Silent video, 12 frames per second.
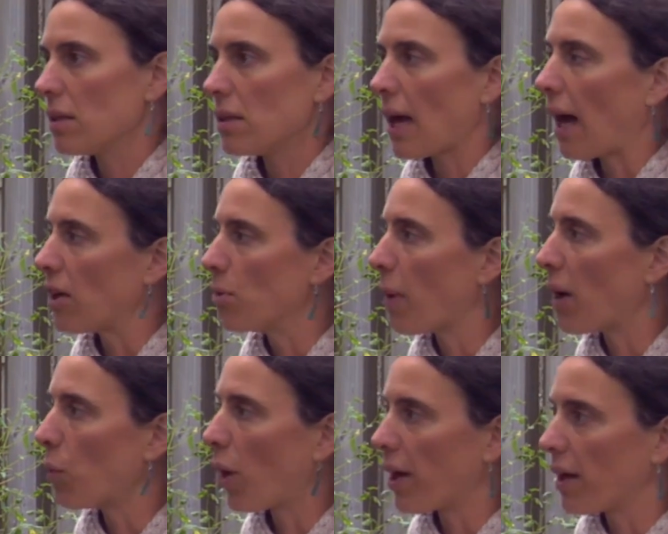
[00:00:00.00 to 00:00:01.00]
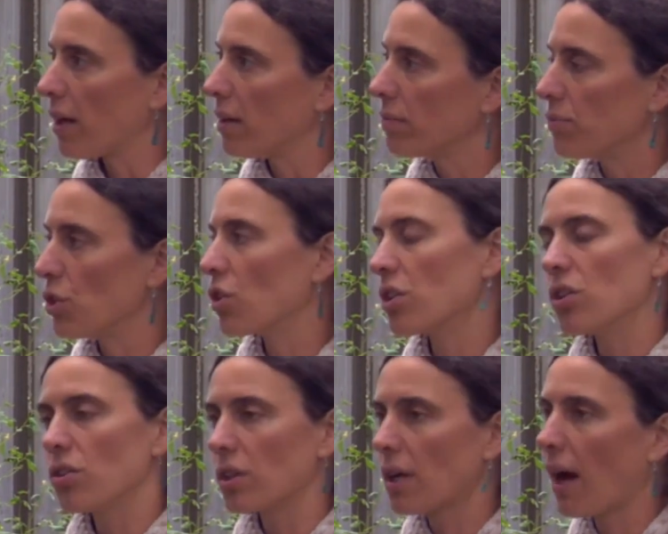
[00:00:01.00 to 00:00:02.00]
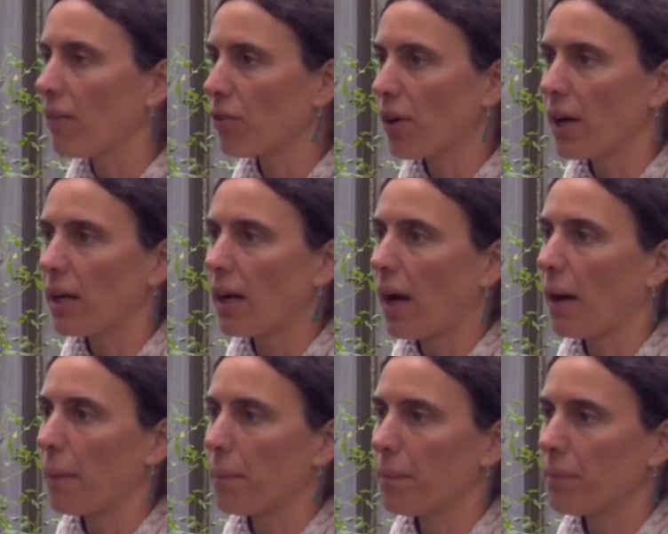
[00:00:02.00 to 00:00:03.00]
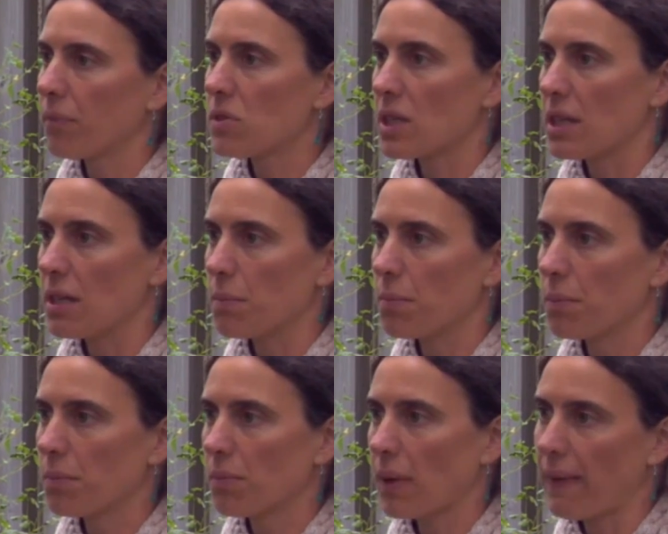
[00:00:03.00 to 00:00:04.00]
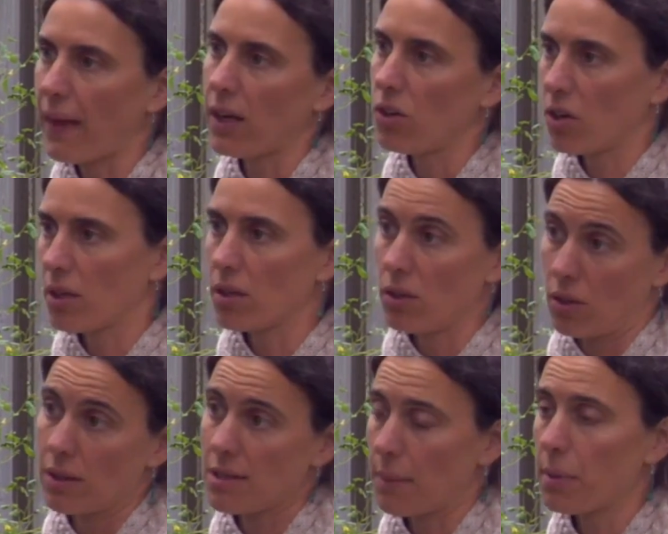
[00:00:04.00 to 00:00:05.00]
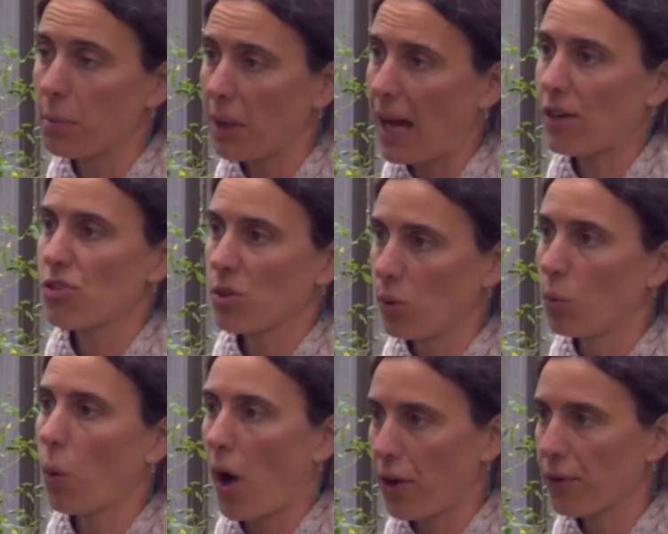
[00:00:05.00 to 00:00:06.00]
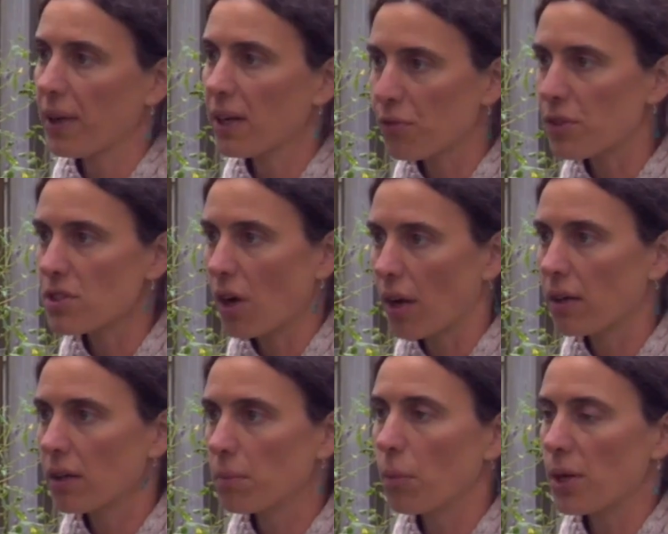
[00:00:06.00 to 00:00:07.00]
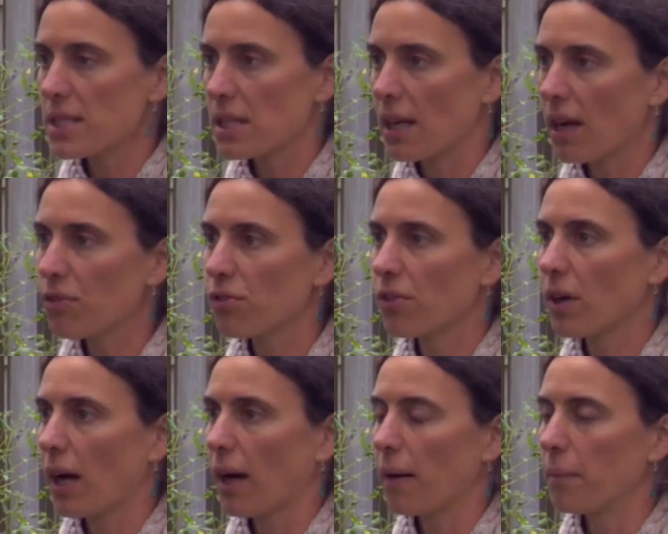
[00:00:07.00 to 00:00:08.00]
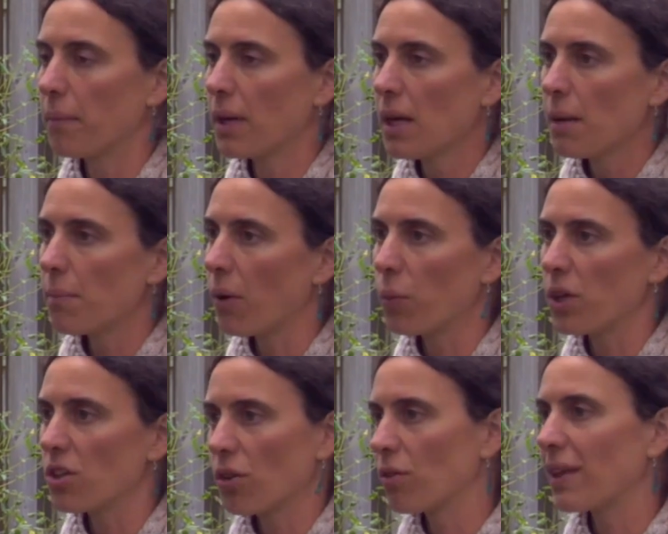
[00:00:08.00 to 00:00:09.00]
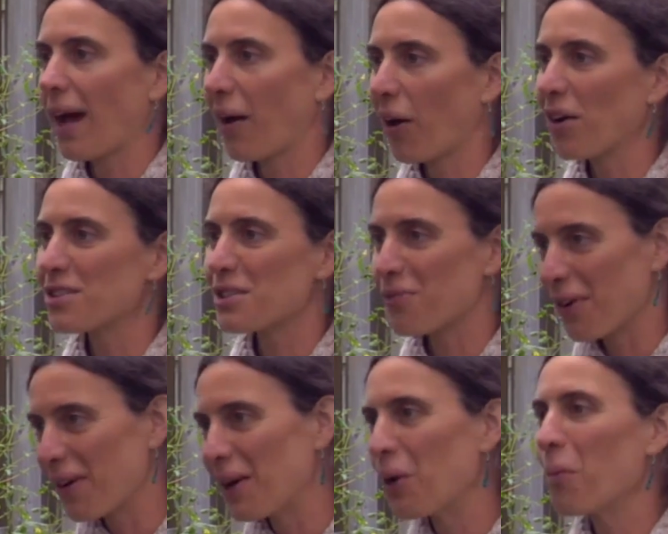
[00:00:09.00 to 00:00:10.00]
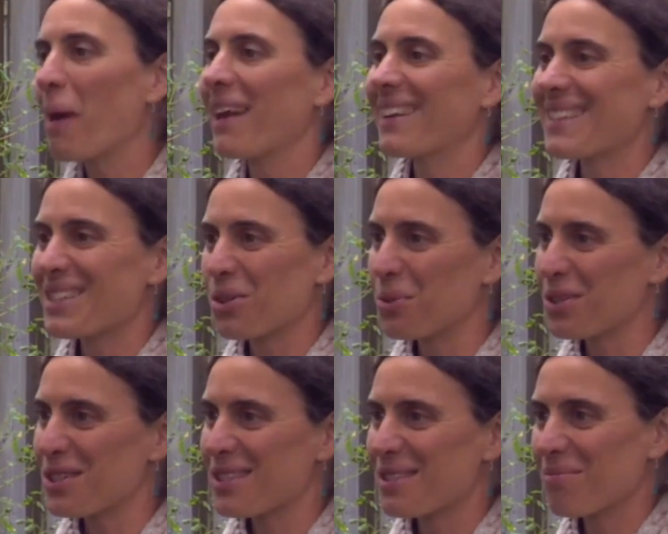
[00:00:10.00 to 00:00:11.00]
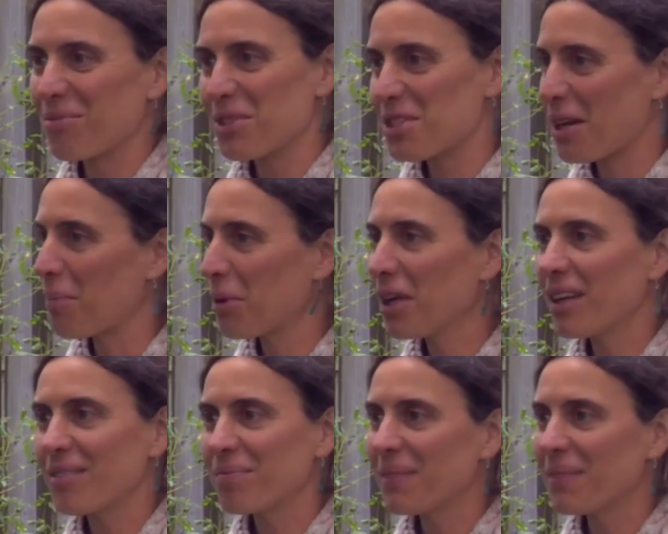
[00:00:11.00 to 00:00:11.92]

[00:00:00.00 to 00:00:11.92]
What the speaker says: you might want to, you could cover it to keep, and then you could, some people actually will water it if it's not moist enough. But we don't, ours is very low maintenance, so we just dump it in.